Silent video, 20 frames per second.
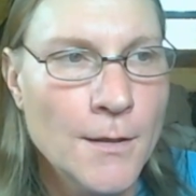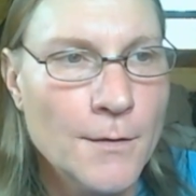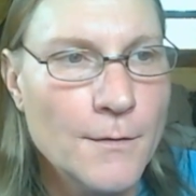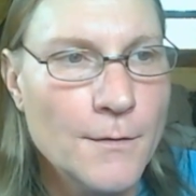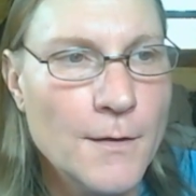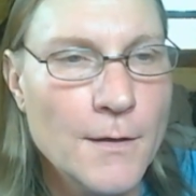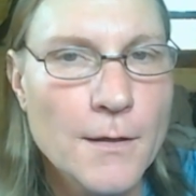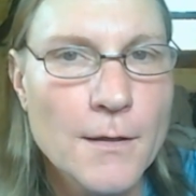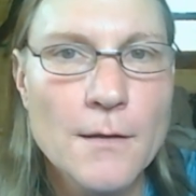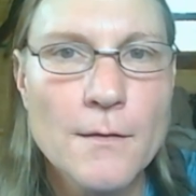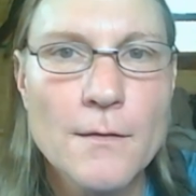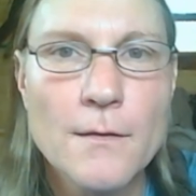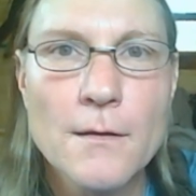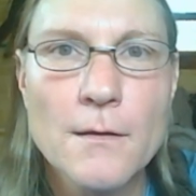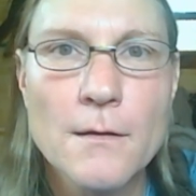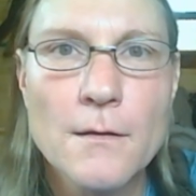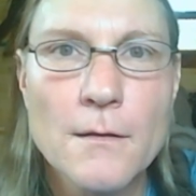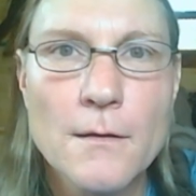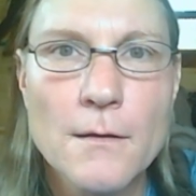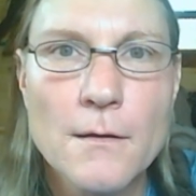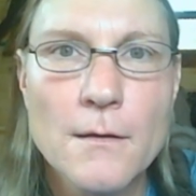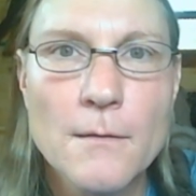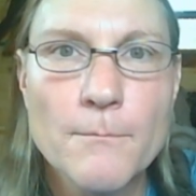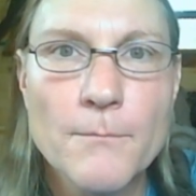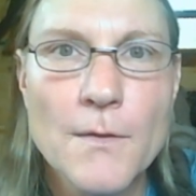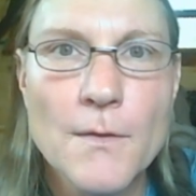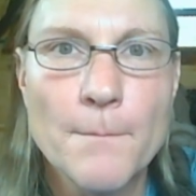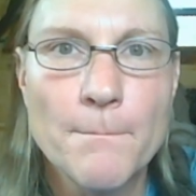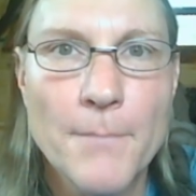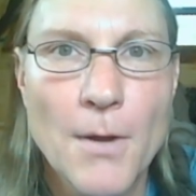the, the, the,
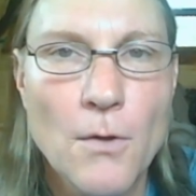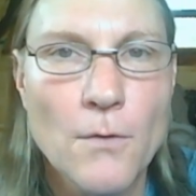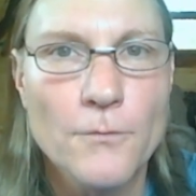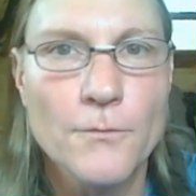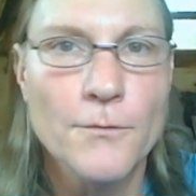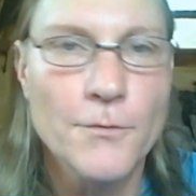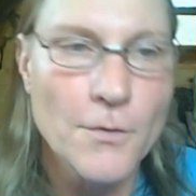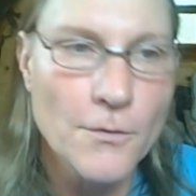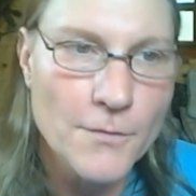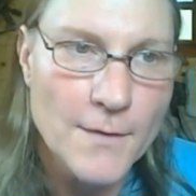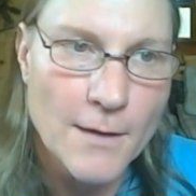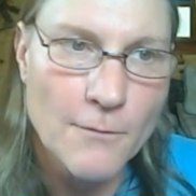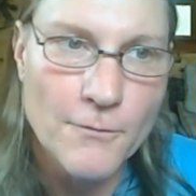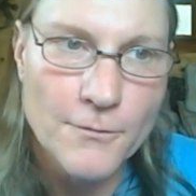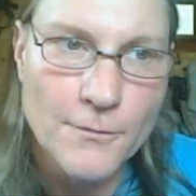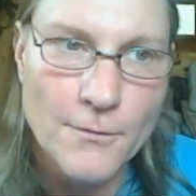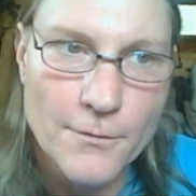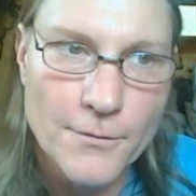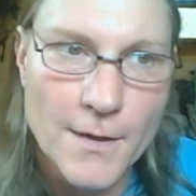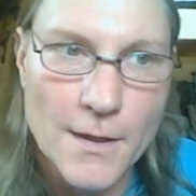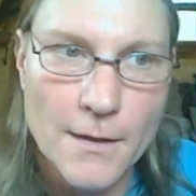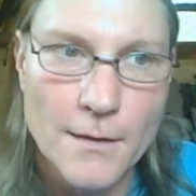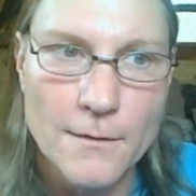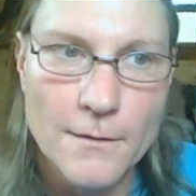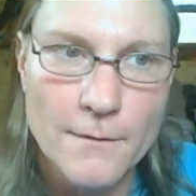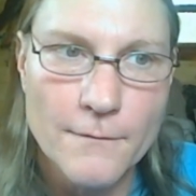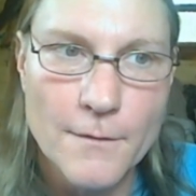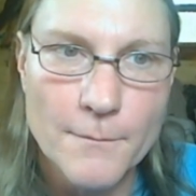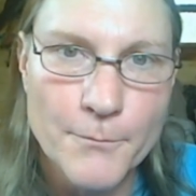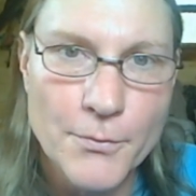the bolt that was on the end
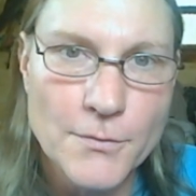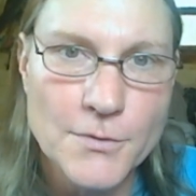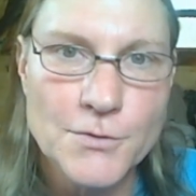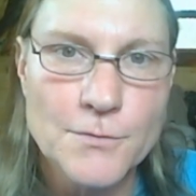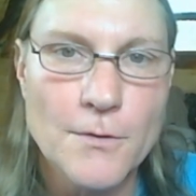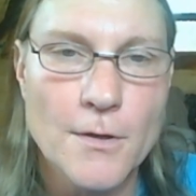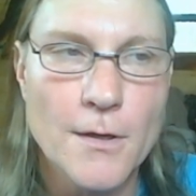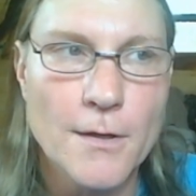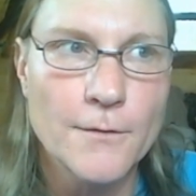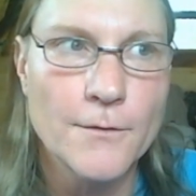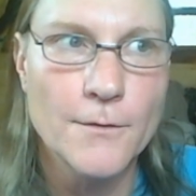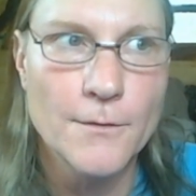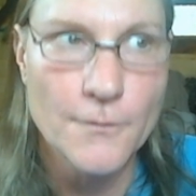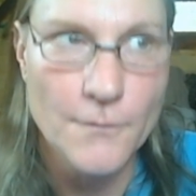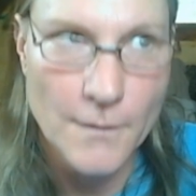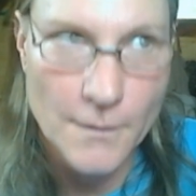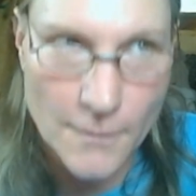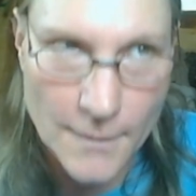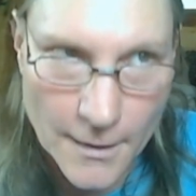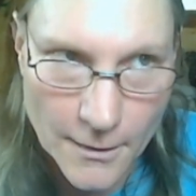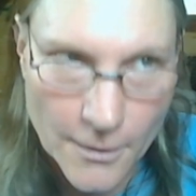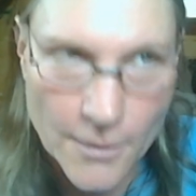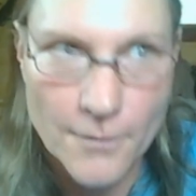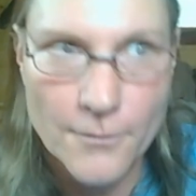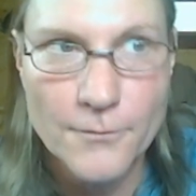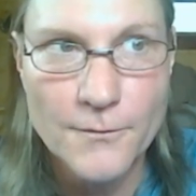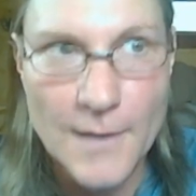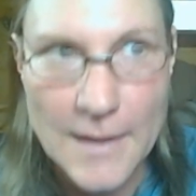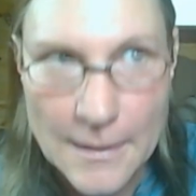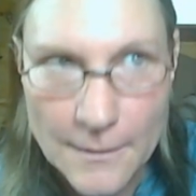of the push rod that
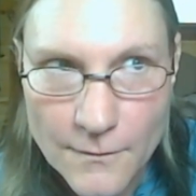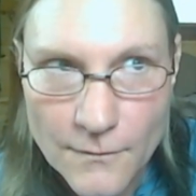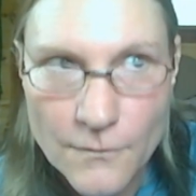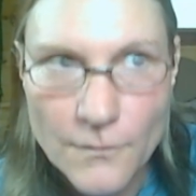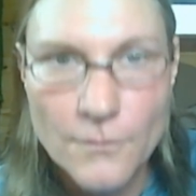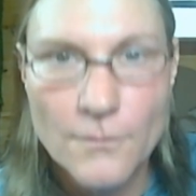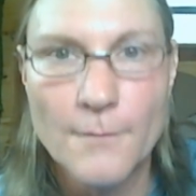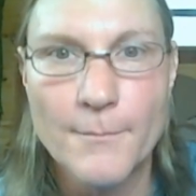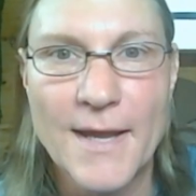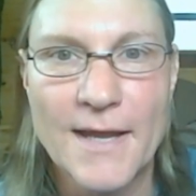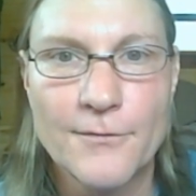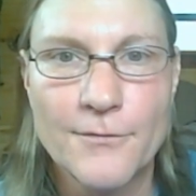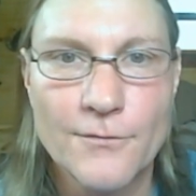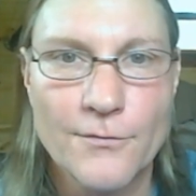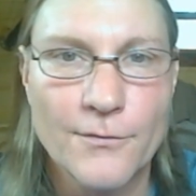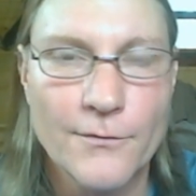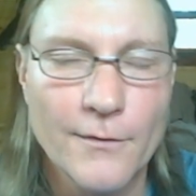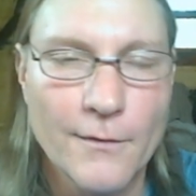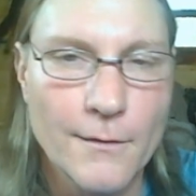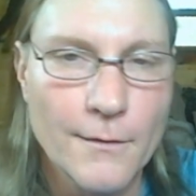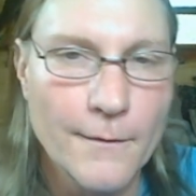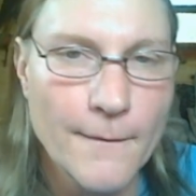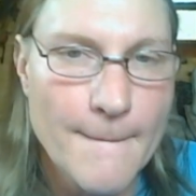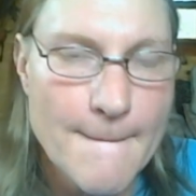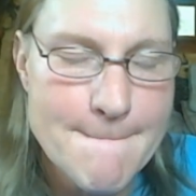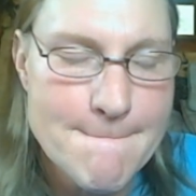goes into the master cylinder.